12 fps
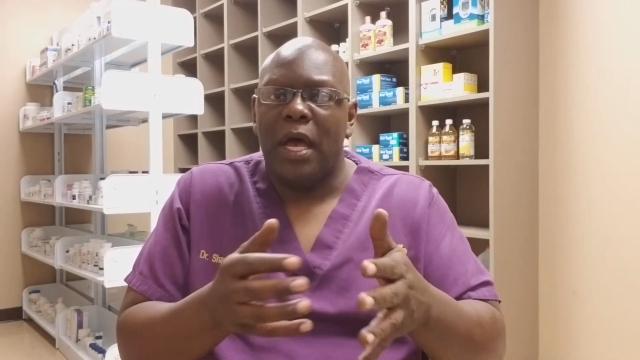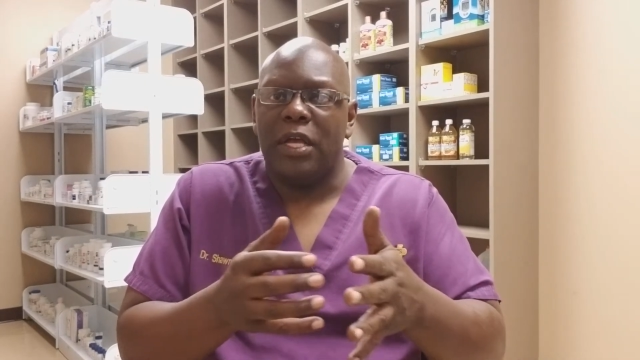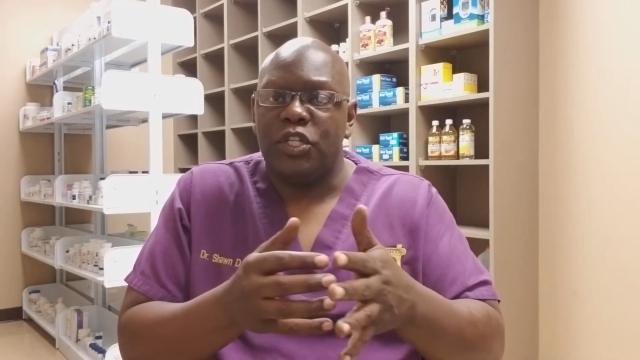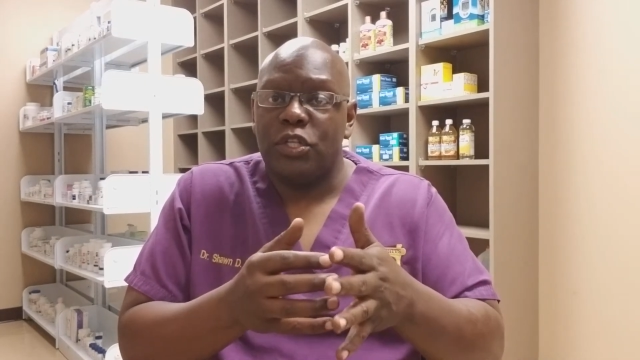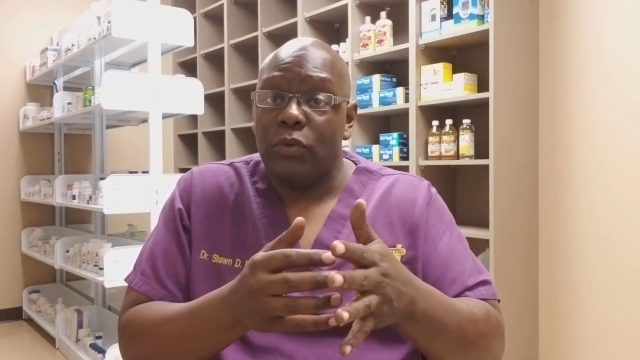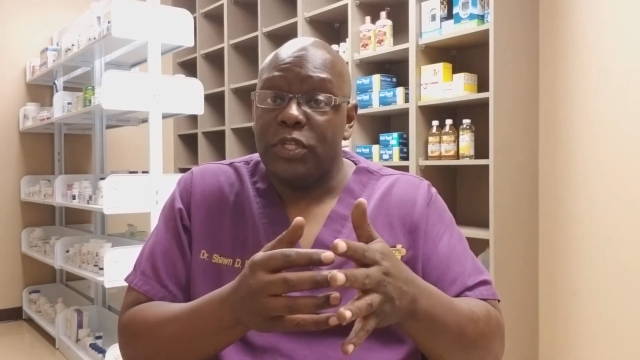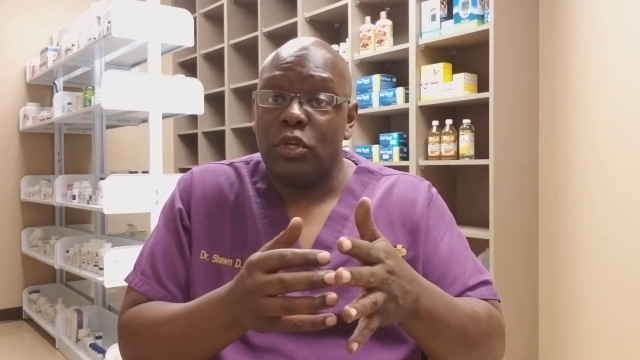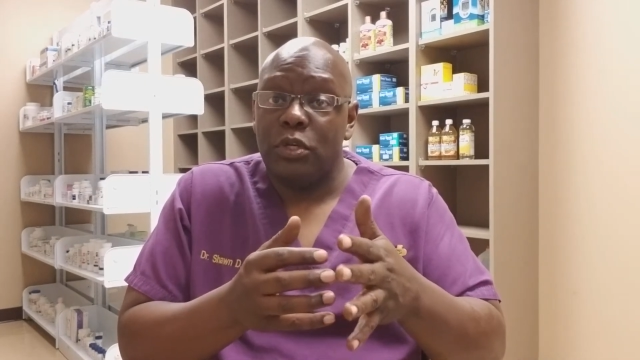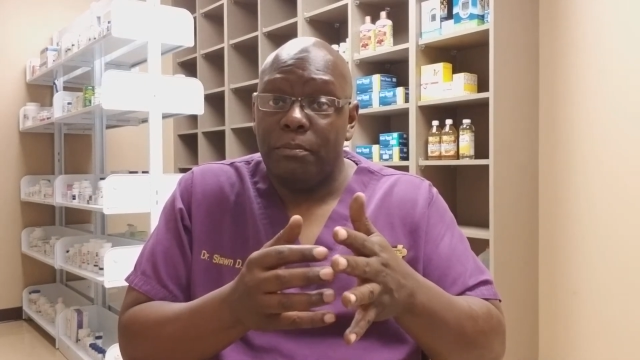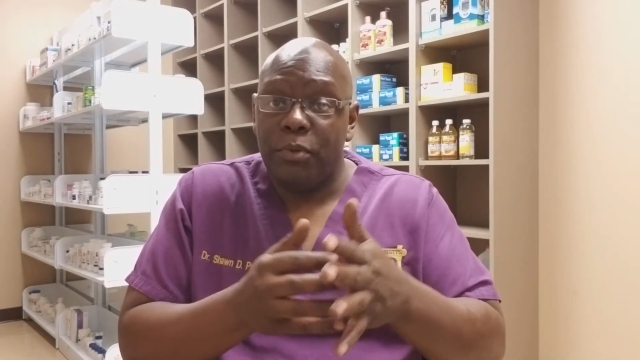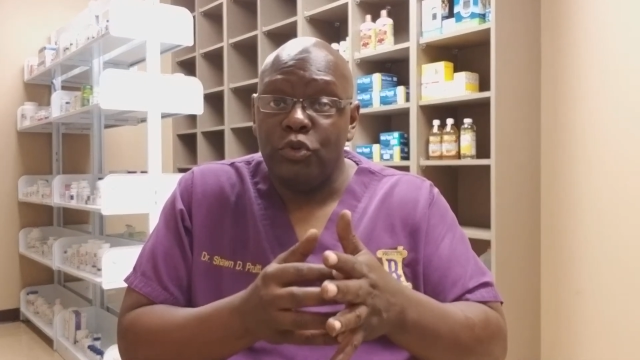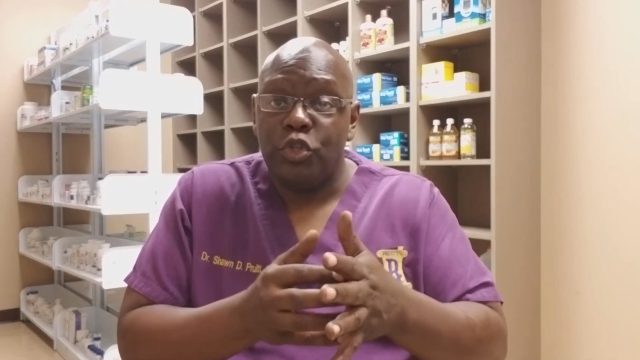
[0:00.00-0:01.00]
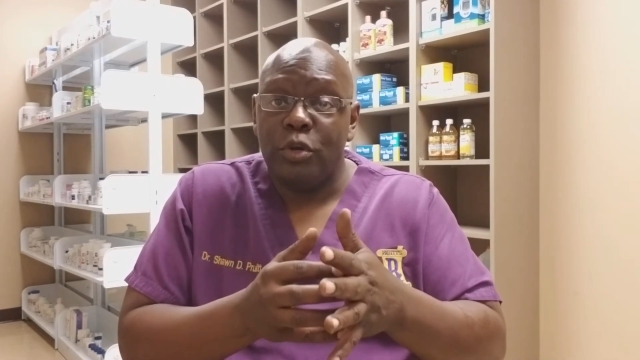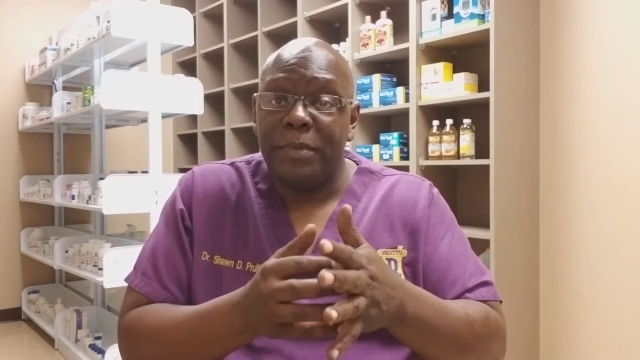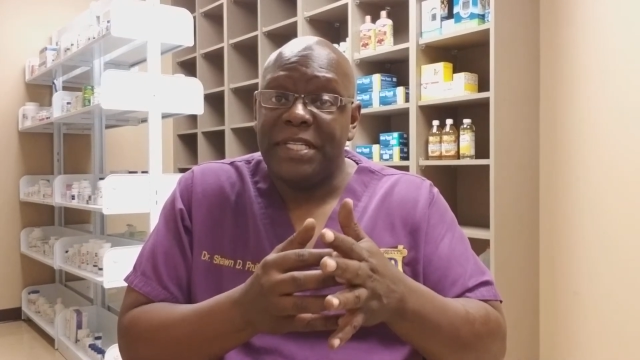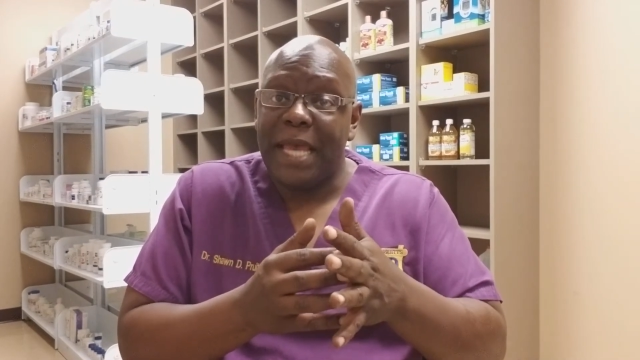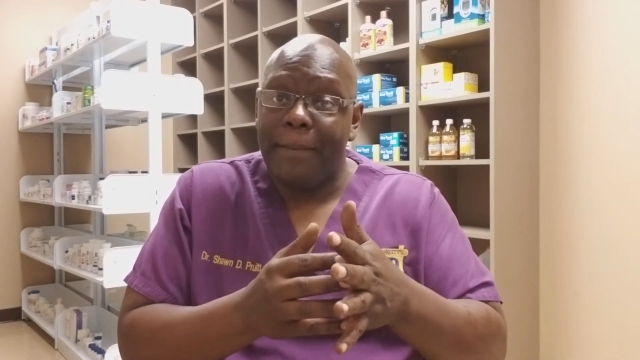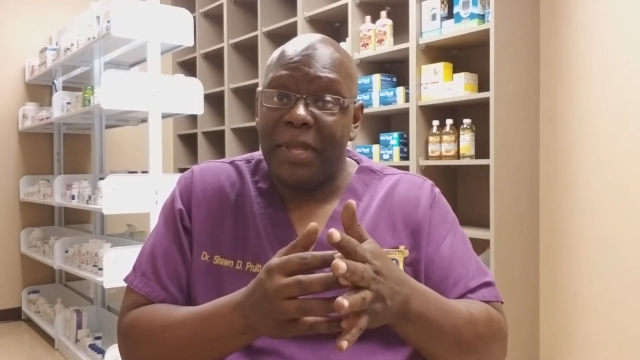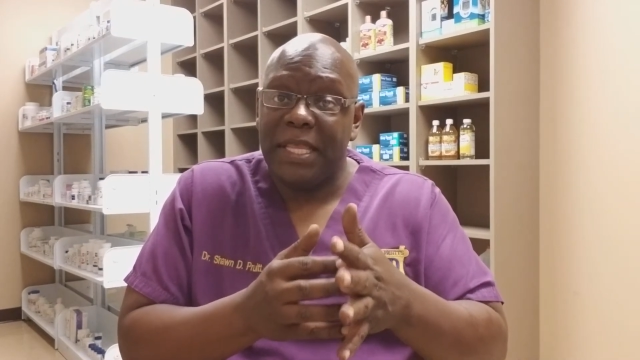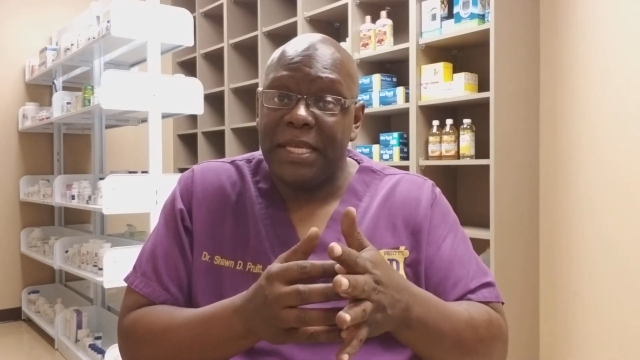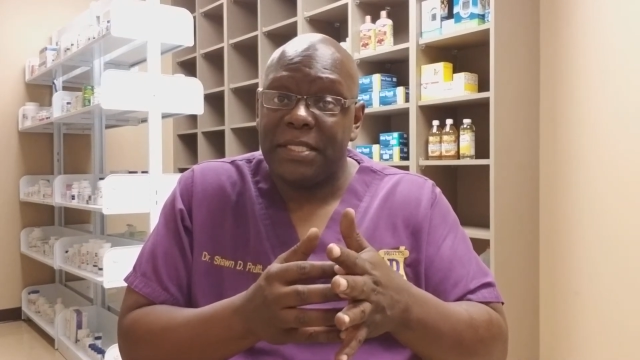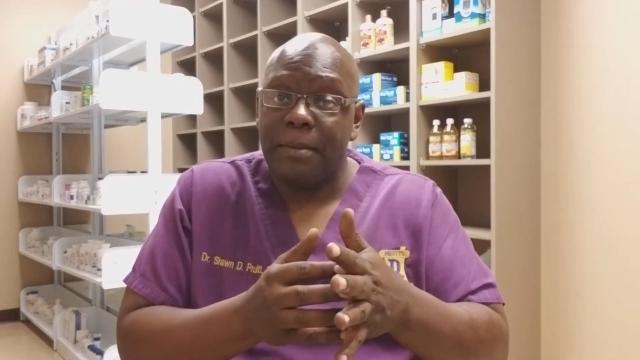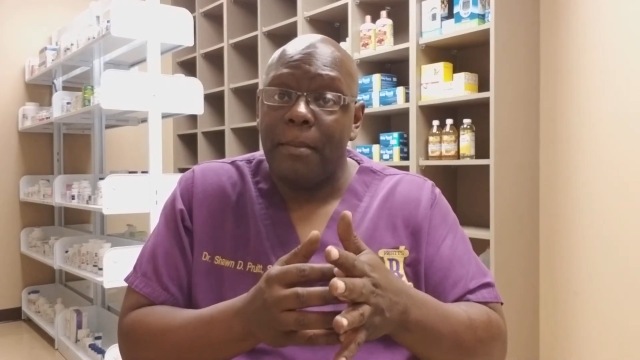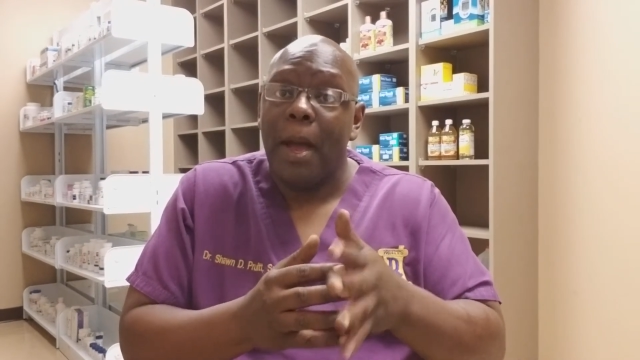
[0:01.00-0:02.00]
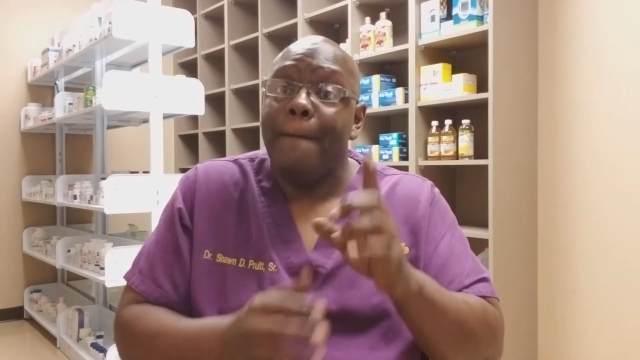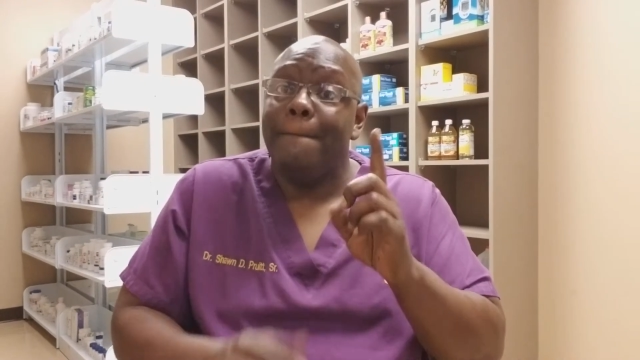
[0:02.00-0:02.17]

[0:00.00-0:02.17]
So it's going to boost your metabolism,